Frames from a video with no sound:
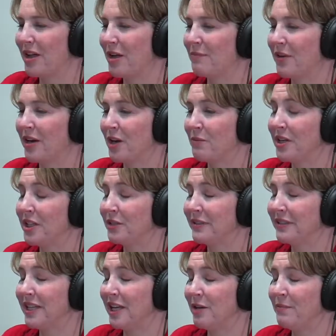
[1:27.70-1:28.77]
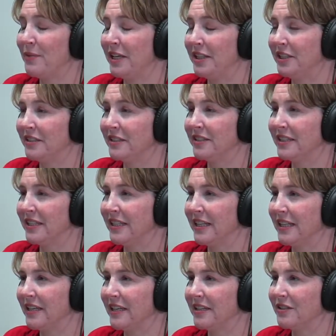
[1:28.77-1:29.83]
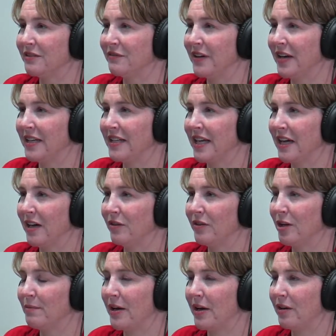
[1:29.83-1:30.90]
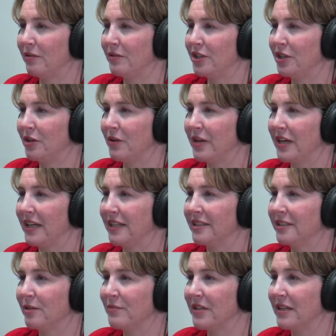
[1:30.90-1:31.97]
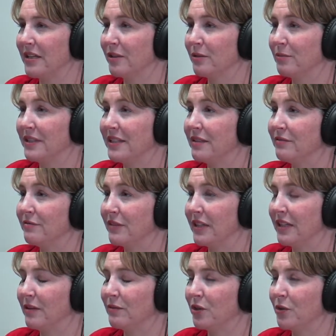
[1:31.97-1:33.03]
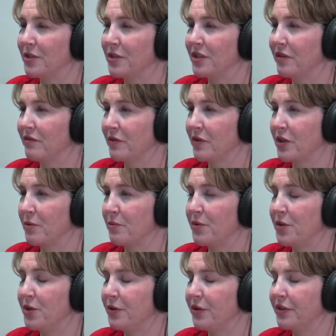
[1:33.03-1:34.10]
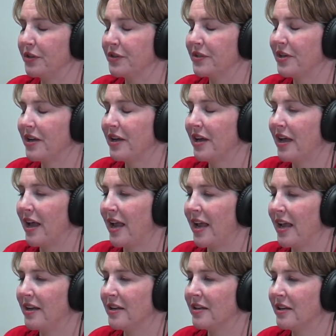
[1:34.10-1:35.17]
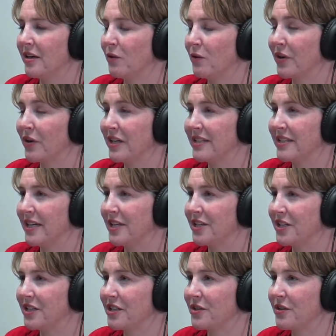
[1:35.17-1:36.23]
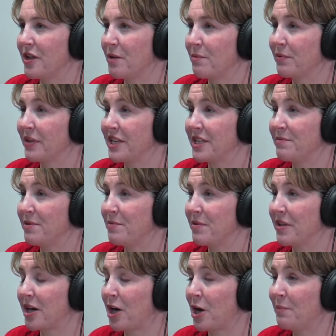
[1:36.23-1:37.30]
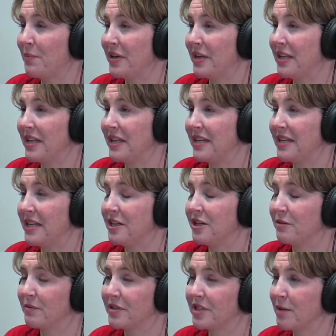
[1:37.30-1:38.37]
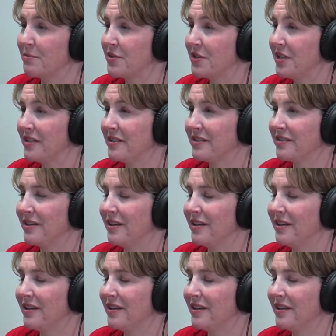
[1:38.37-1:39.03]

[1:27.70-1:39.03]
but I went to a temp agency to find out about, getting something a little bit different. I was always good for computers and organization. So they placed me with a company that needed a receptionist.